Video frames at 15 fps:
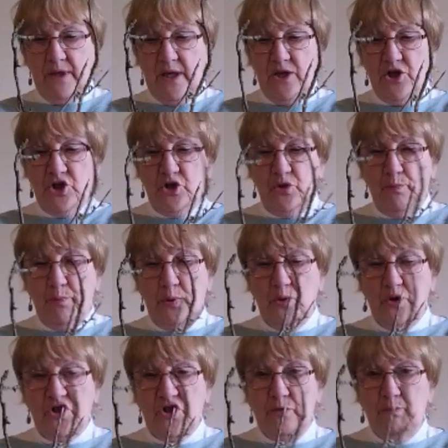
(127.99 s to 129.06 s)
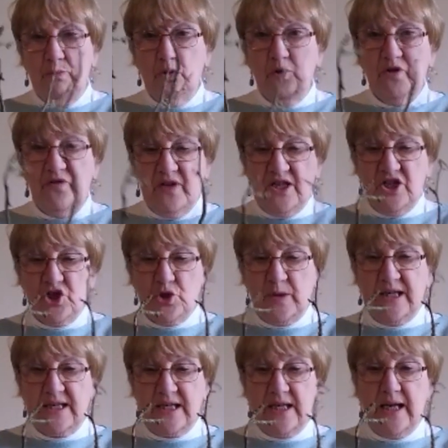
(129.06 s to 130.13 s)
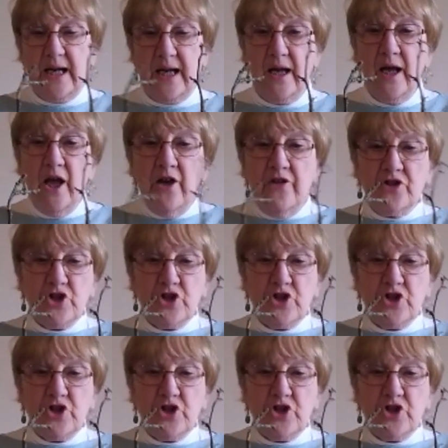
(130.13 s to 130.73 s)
I'm going to put some more of these twigs in here.